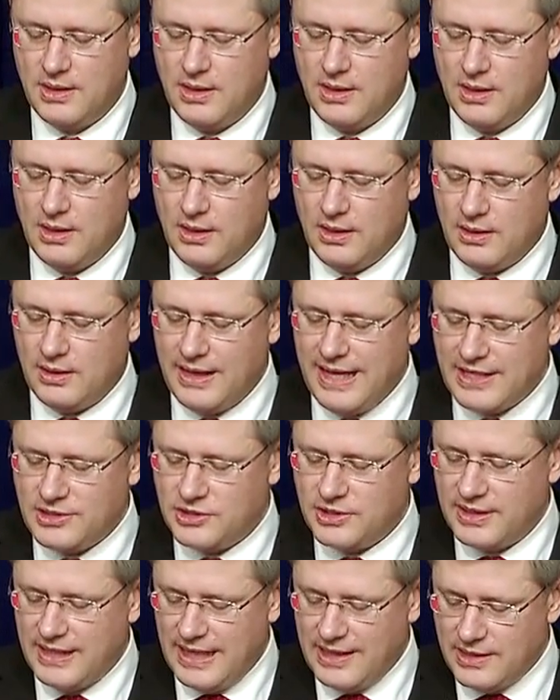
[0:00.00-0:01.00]
en
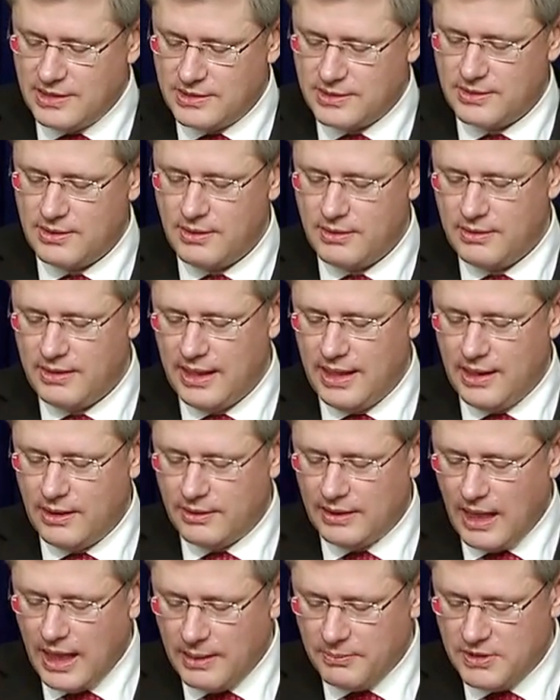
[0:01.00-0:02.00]
rationalisant et en
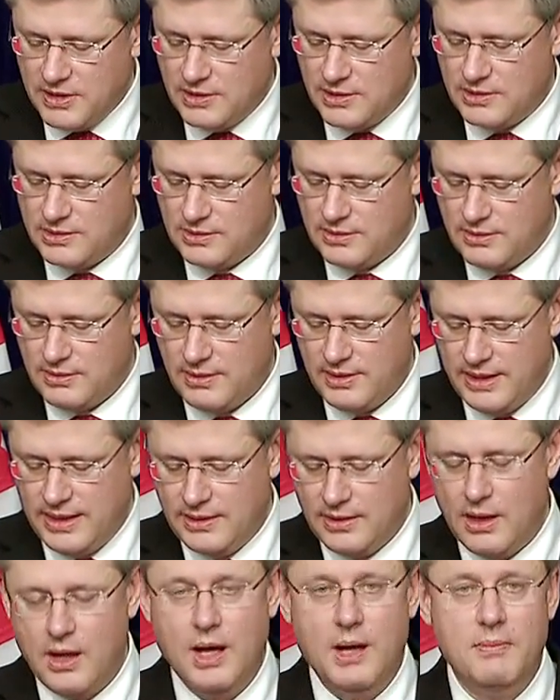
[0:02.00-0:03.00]
harmonisant les
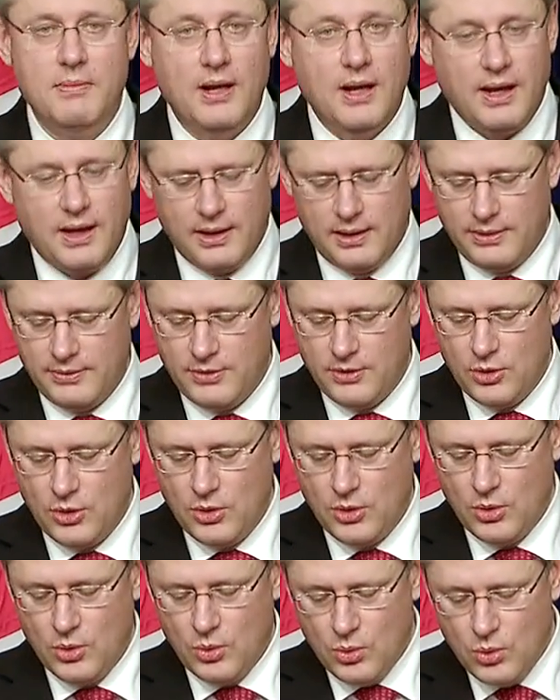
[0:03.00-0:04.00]
normes là
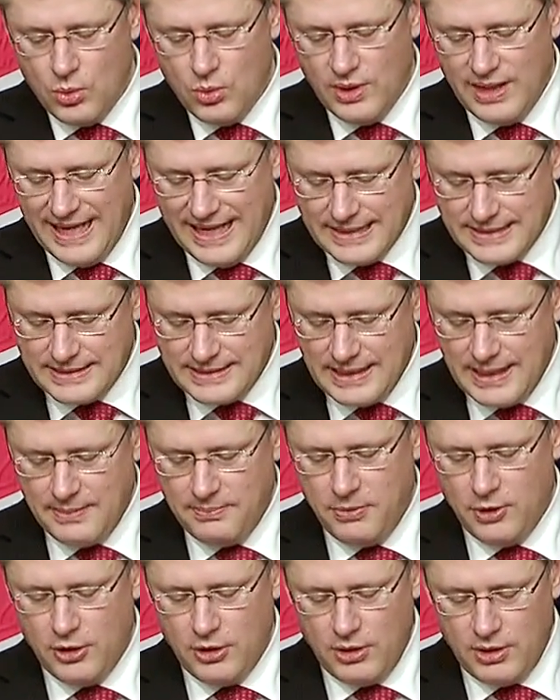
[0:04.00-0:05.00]
où la
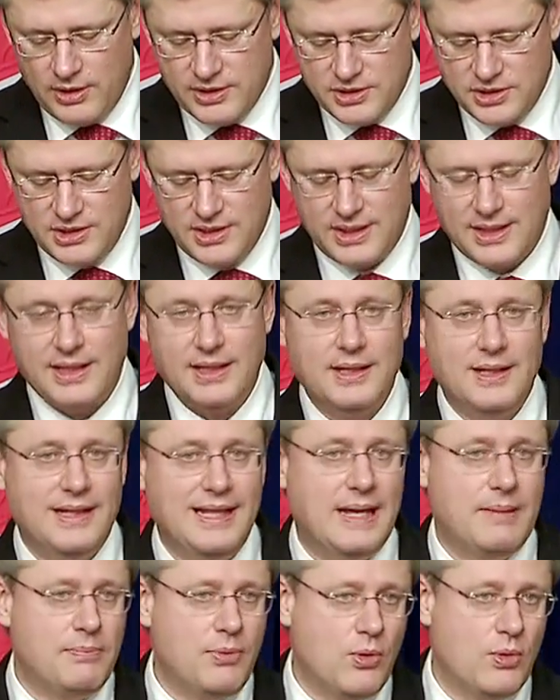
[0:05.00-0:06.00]
simple logique
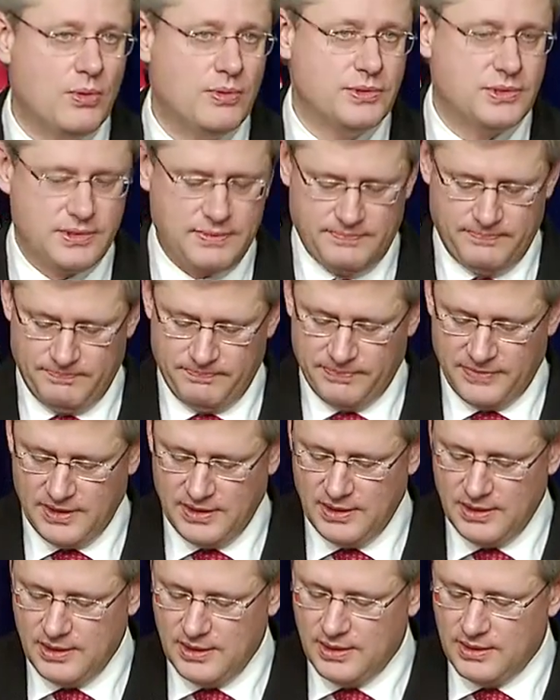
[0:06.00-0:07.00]
l'impose.
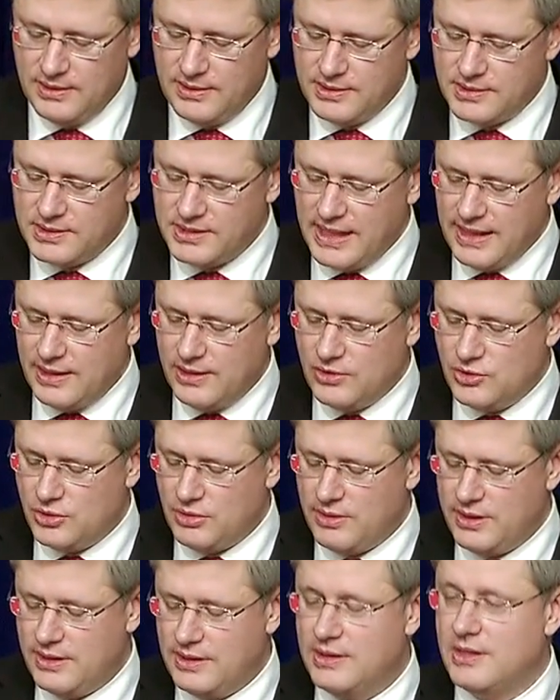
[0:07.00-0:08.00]
The second
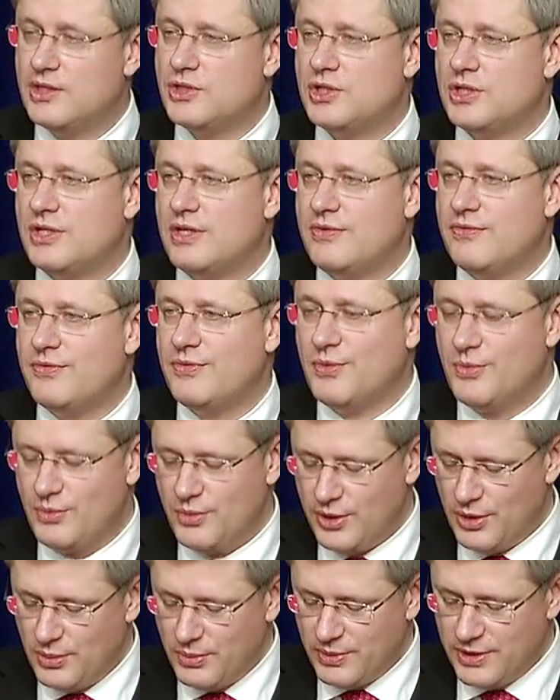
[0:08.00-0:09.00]
joint initiative
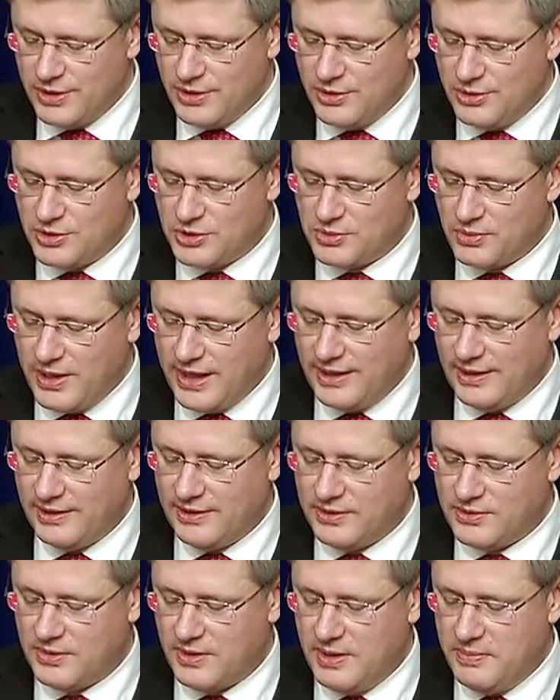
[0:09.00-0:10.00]
will reduce
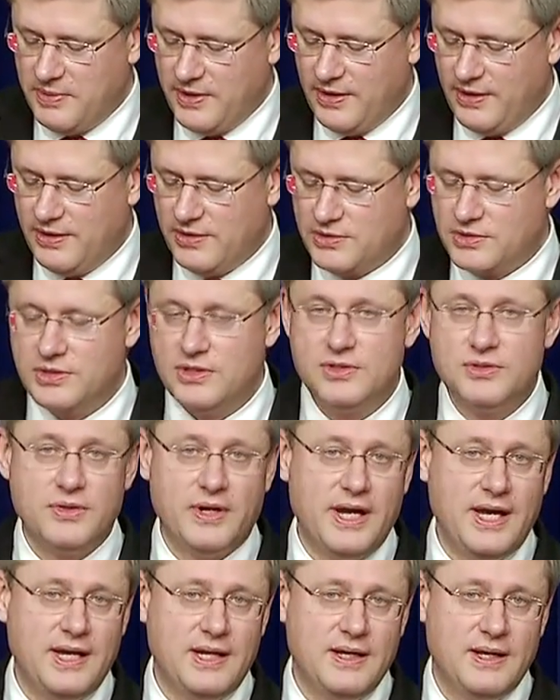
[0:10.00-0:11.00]
regulatory barriers to
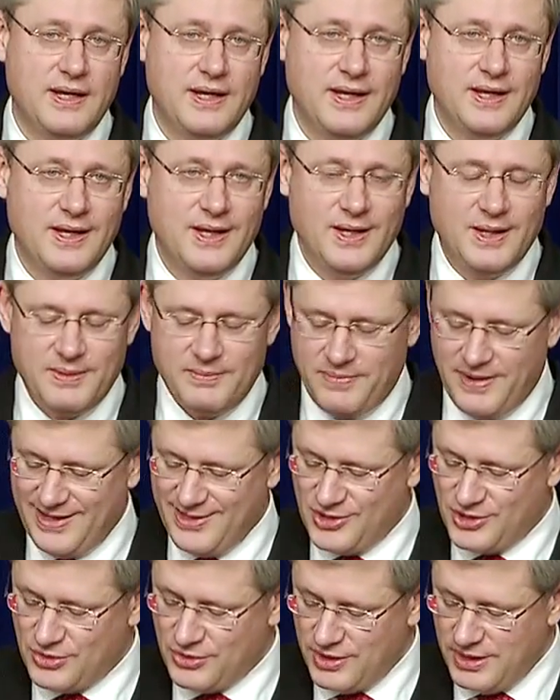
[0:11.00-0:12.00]
trade by
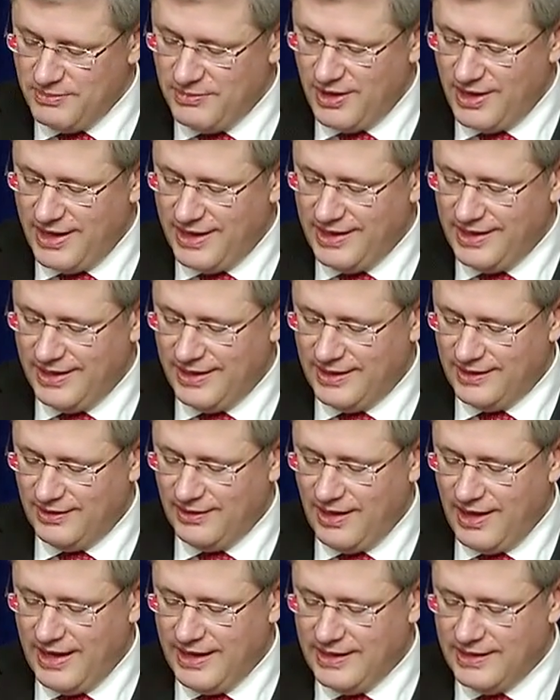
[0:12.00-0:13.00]
streamlining and
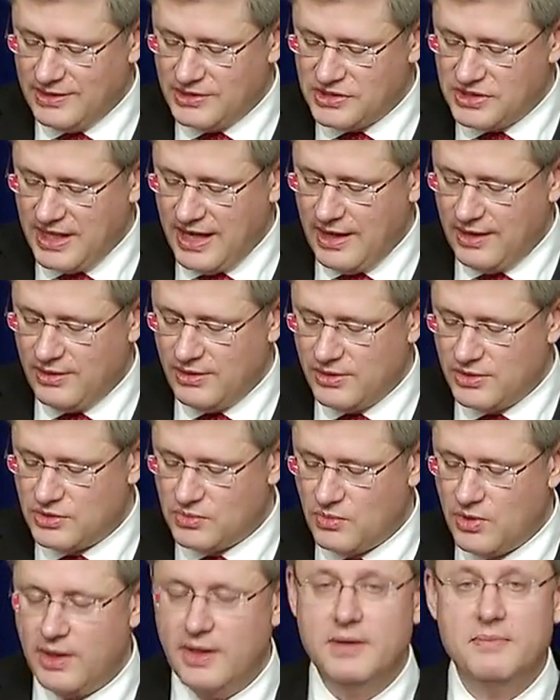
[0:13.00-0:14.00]
aligning standards
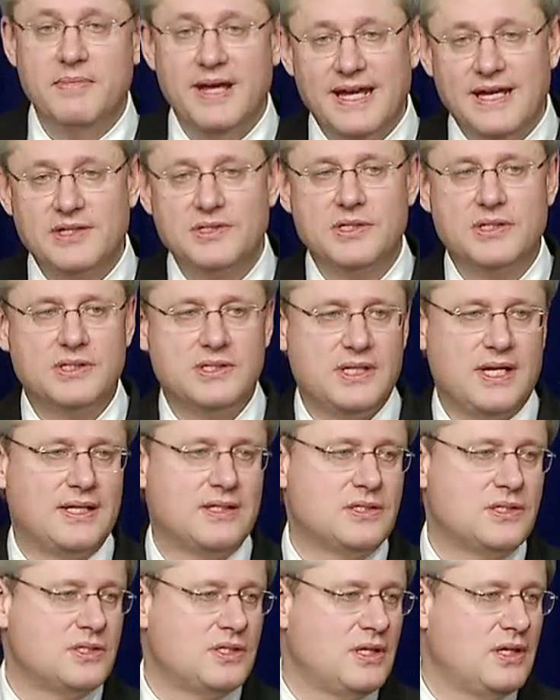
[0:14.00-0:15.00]
where it makes
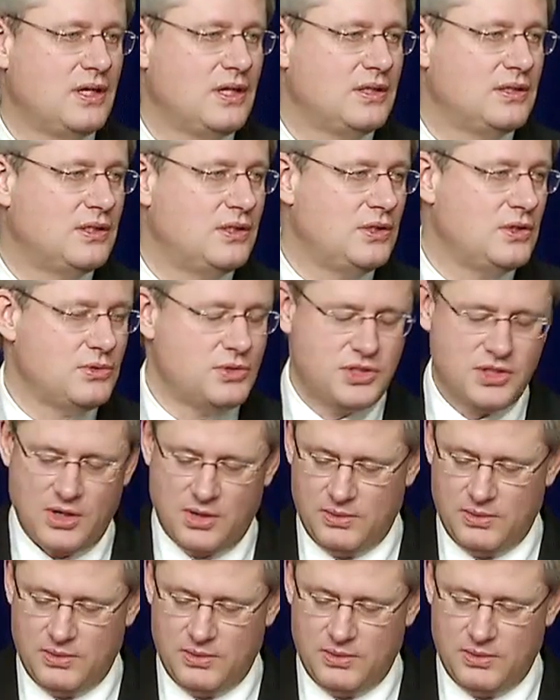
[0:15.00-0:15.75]
sense to do so.